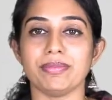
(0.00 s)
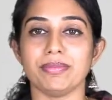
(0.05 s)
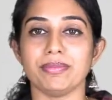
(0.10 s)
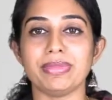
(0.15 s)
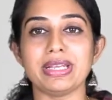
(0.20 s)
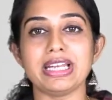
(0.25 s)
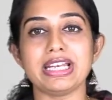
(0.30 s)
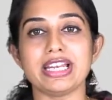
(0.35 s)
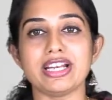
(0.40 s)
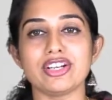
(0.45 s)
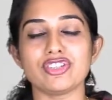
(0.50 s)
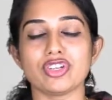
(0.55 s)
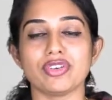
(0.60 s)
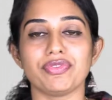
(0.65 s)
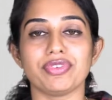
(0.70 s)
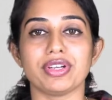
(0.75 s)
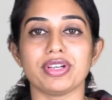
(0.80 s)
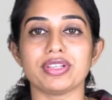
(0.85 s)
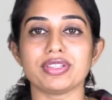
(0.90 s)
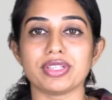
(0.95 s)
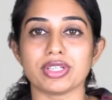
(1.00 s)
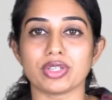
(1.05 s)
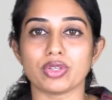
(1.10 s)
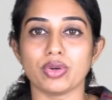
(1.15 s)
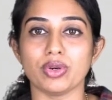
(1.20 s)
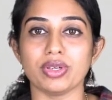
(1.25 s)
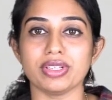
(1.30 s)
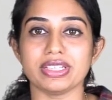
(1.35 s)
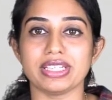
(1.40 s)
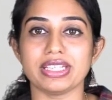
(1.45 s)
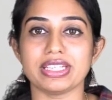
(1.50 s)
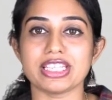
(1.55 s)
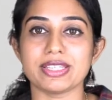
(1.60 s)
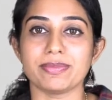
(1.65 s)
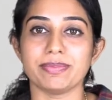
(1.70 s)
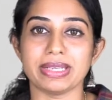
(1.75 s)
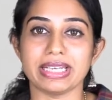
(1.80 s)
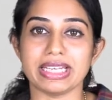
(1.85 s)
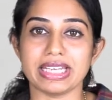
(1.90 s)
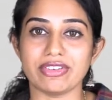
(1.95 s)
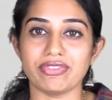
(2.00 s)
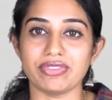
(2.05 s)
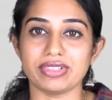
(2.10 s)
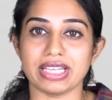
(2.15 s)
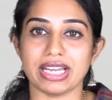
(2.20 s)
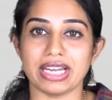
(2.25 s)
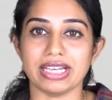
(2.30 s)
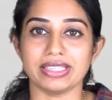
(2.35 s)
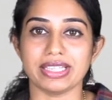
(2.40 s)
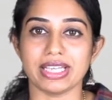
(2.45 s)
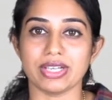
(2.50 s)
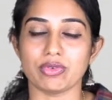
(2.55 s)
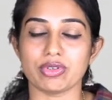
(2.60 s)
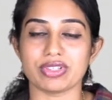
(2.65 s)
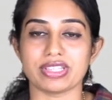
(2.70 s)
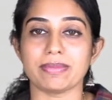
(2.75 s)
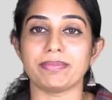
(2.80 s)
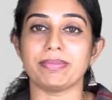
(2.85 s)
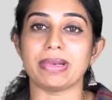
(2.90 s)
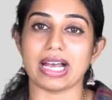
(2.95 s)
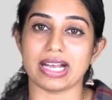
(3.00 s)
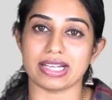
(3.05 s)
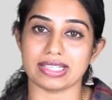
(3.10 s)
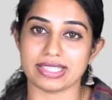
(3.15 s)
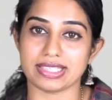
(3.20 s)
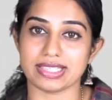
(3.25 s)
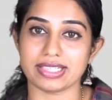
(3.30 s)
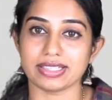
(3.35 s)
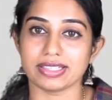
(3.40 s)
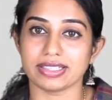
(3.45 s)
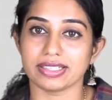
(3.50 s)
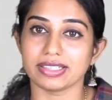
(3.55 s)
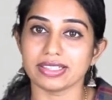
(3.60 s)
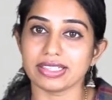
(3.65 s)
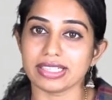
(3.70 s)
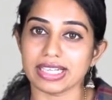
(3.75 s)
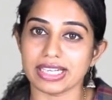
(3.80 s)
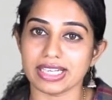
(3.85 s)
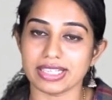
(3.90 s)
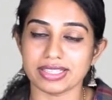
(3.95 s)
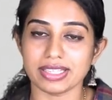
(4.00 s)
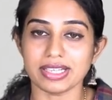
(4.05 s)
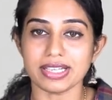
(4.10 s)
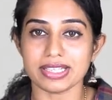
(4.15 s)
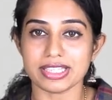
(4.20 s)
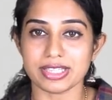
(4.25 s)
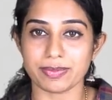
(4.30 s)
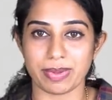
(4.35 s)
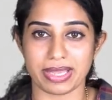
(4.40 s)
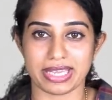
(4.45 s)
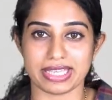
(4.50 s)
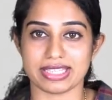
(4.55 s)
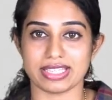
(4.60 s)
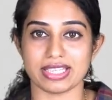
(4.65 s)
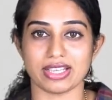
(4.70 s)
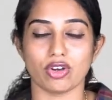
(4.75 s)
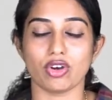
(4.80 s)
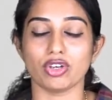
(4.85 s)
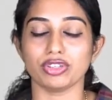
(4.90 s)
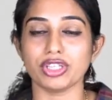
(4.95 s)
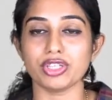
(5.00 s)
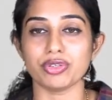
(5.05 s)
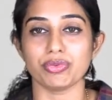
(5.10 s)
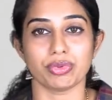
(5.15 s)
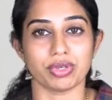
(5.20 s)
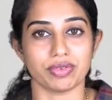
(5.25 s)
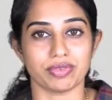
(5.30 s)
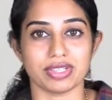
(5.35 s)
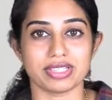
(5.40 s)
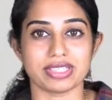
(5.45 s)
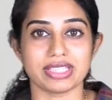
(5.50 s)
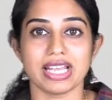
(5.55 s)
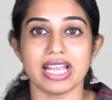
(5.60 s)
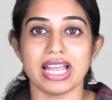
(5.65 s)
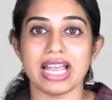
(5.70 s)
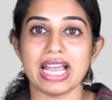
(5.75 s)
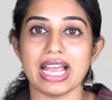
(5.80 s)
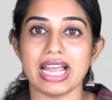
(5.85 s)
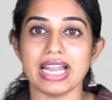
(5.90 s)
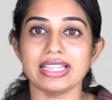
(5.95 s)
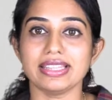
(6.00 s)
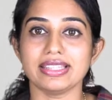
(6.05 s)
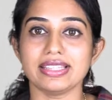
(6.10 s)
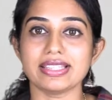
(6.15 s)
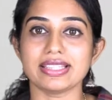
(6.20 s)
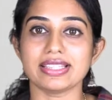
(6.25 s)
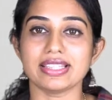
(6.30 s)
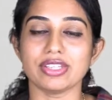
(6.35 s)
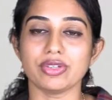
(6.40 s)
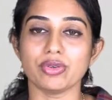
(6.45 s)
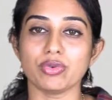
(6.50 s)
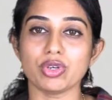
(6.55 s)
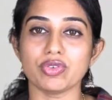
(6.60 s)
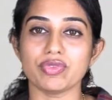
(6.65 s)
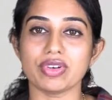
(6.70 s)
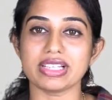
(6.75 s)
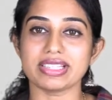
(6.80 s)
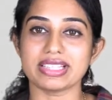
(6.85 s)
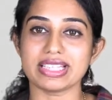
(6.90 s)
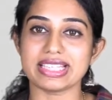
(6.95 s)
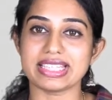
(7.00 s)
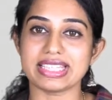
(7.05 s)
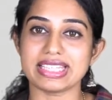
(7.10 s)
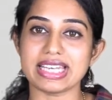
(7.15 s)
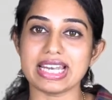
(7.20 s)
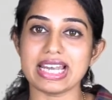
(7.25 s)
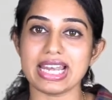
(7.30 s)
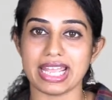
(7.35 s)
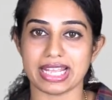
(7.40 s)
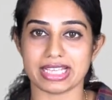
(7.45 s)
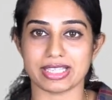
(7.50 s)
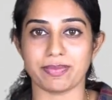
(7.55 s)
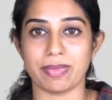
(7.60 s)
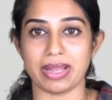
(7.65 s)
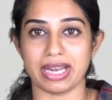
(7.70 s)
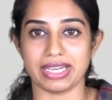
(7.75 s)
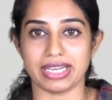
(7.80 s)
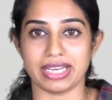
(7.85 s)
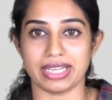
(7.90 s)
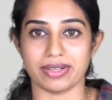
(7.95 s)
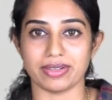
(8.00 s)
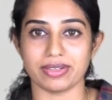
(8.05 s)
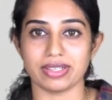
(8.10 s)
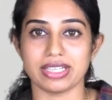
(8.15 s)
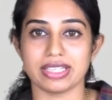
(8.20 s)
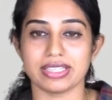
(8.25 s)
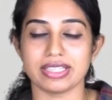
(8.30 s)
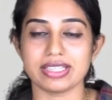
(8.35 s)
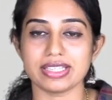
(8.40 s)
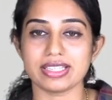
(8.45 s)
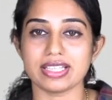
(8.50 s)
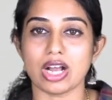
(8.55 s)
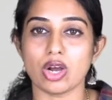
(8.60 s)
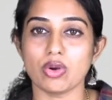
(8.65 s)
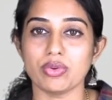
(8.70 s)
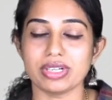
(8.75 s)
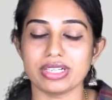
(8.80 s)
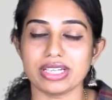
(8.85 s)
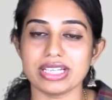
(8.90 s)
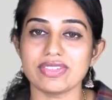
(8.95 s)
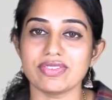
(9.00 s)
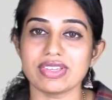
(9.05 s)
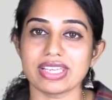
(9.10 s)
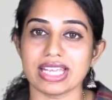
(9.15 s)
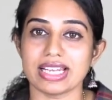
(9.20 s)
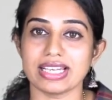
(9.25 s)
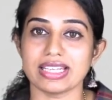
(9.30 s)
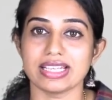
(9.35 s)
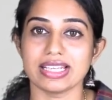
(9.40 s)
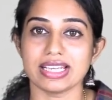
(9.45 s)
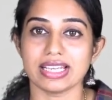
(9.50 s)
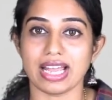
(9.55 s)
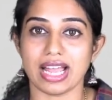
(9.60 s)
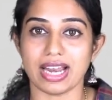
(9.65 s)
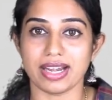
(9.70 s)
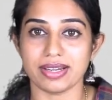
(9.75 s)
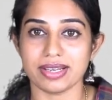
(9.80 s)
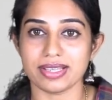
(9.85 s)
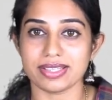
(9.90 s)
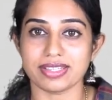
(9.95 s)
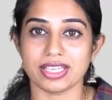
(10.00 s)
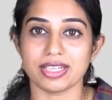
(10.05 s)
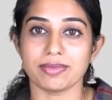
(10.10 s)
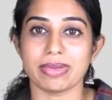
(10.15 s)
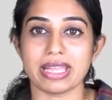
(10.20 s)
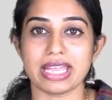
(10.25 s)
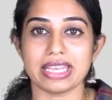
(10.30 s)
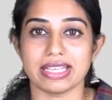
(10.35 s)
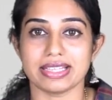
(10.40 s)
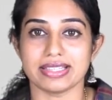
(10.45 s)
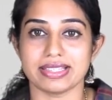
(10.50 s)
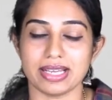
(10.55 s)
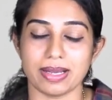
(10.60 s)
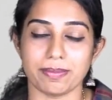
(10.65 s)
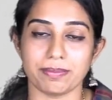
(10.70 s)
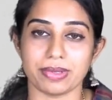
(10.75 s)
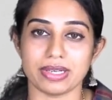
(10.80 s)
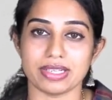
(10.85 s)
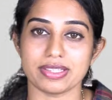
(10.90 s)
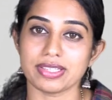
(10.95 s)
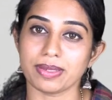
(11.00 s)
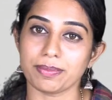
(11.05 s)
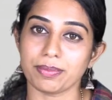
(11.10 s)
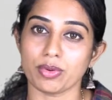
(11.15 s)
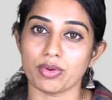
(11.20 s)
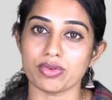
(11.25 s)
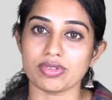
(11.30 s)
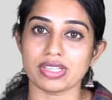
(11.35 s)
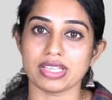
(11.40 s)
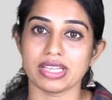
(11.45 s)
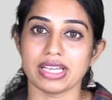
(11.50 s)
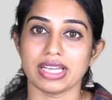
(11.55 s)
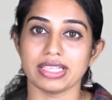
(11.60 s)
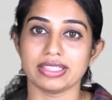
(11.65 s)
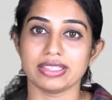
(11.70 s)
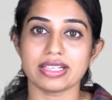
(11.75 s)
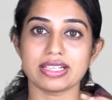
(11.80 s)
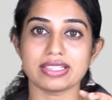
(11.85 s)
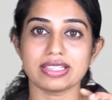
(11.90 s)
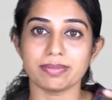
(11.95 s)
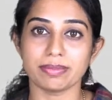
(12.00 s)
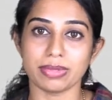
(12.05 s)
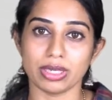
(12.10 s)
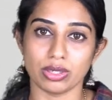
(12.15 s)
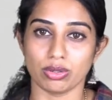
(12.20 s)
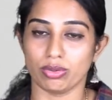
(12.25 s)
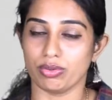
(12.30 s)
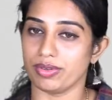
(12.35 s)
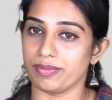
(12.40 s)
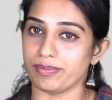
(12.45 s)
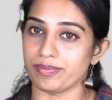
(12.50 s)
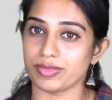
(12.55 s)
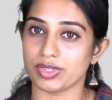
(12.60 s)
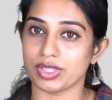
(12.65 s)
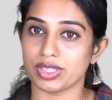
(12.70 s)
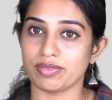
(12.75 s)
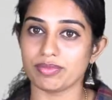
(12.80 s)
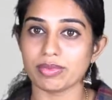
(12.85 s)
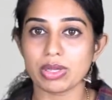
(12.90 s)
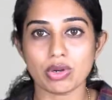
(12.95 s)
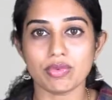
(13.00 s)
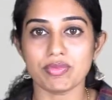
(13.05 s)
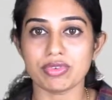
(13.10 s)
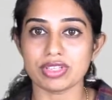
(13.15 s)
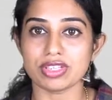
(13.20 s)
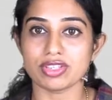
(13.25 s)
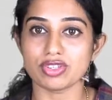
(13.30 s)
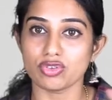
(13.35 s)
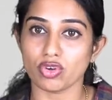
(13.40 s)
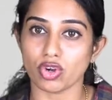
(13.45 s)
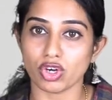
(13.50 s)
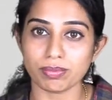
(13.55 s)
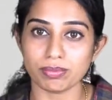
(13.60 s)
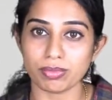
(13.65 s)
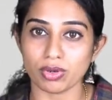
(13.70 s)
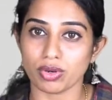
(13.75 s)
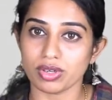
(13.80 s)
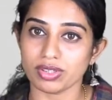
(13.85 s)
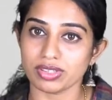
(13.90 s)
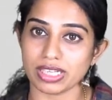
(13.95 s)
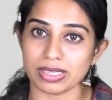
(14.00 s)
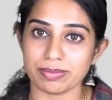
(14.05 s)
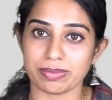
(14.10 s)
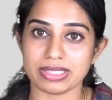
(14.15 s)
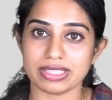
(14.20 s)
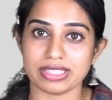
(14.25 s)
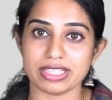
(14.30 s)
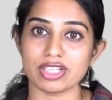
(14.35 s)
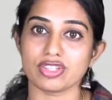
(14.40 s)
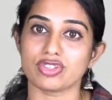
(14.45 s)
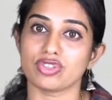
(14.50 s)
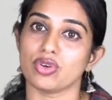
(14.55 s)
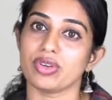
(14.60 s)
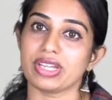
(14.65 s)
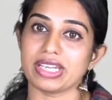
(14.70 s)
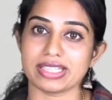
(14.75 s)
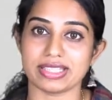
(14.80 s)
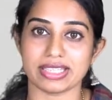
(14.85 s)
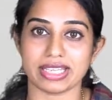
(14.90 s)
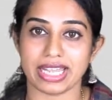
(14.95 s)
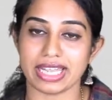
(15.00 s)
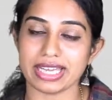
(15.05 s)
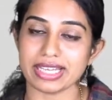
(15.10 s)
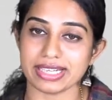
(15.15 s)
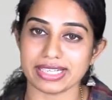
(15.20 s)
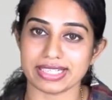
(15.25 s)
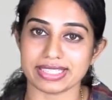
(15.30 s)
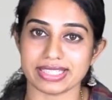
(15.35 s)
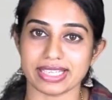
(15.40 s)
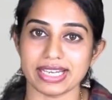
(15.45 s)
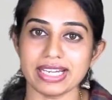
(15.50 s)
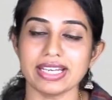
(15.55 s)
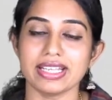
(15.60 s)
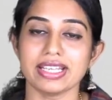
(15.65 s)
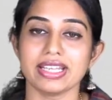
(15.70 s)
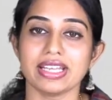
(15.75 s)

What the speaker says: billions of years ago it is believed that there was a blast in the space or the universe, and this universe is still expanding. This is how it is. We can understand by an example. Suppose there is a balloon which is not blown, that means there is no air inside.